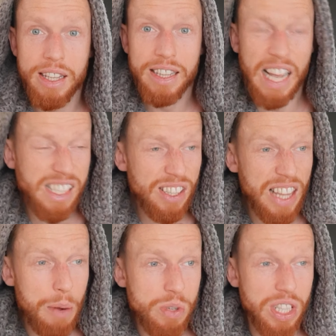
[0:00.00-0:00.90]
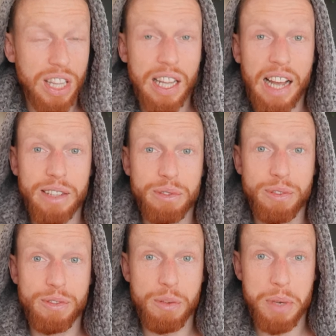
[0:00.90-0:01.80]
That was life
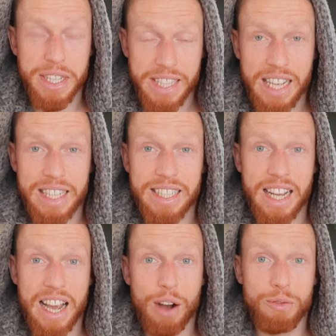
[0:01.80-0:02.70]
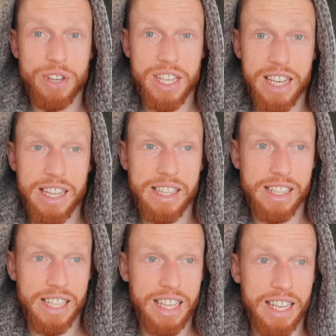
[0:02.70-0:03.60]
for me, day in, day out, for years
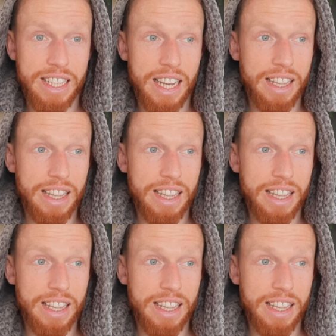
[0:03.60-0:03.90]
as a kid.